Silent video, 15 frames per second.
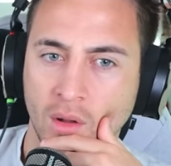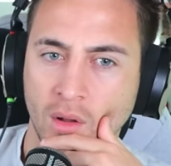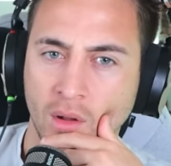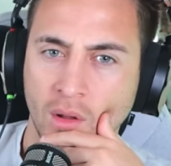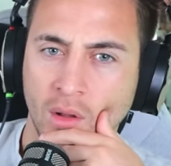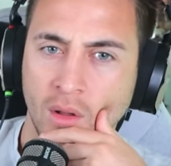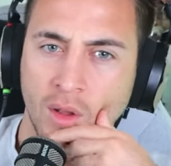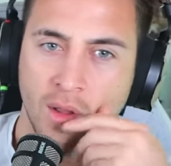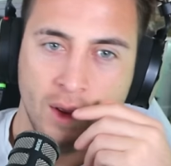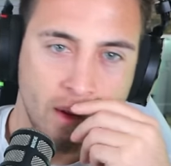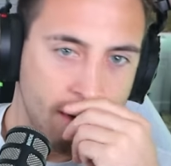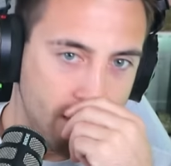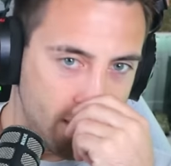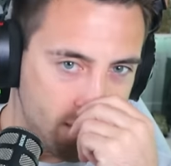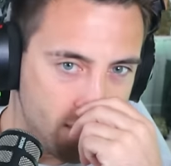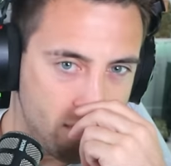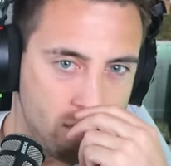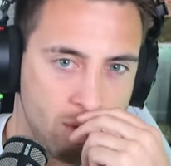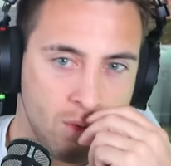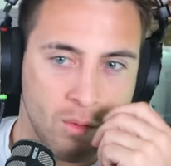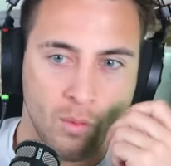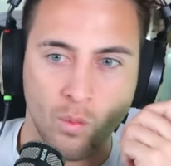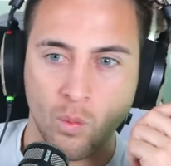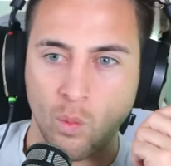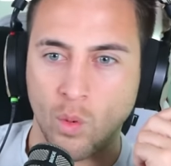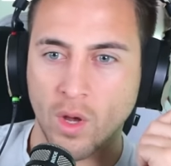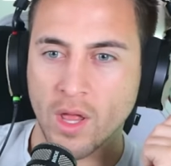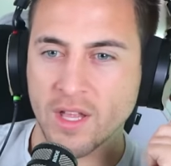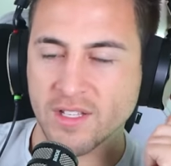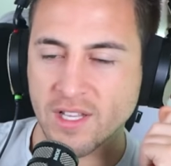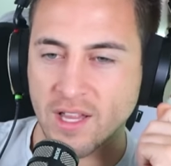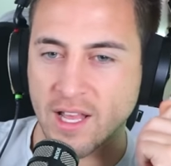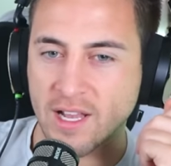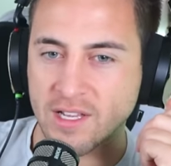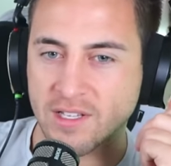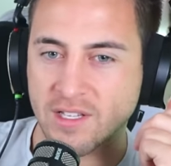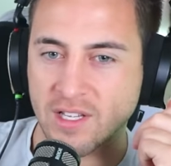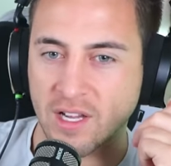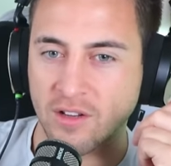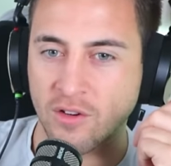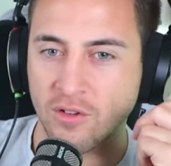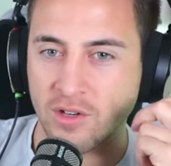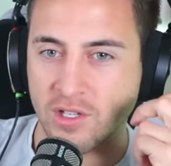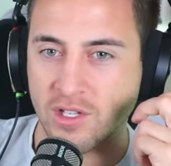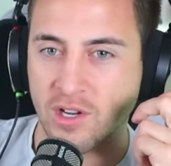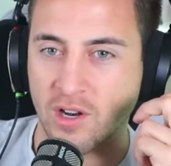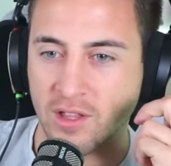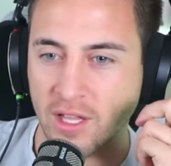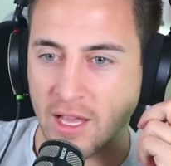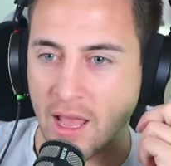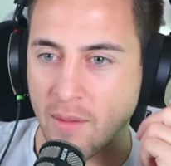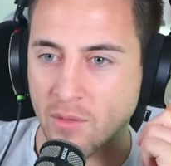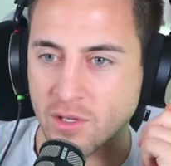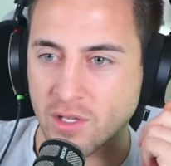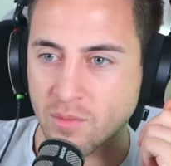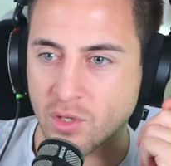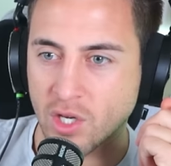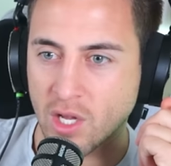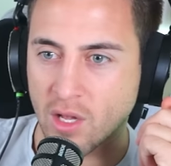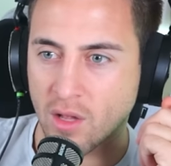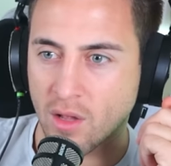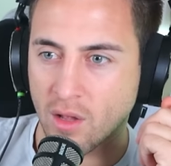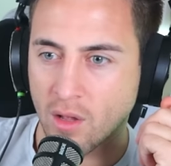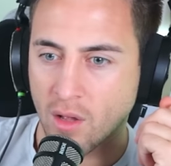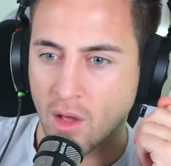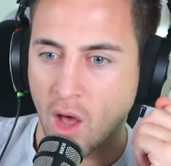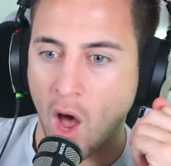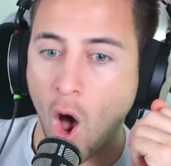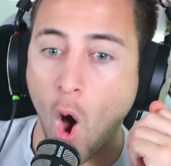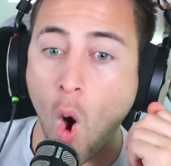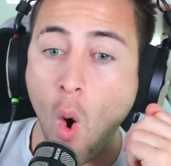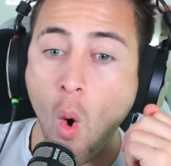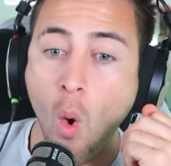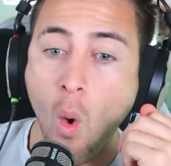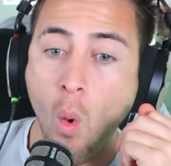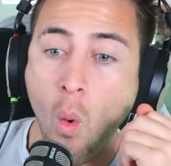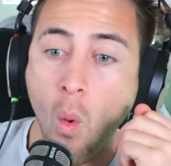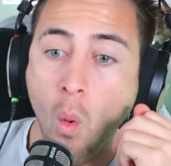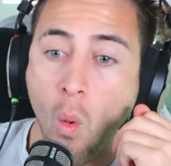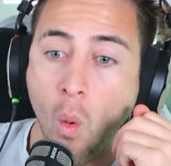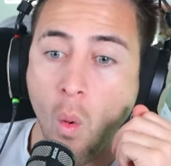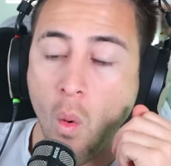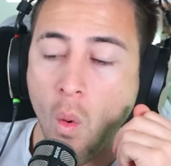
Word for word: Wait, is it like a signal to start the game or something? Oh!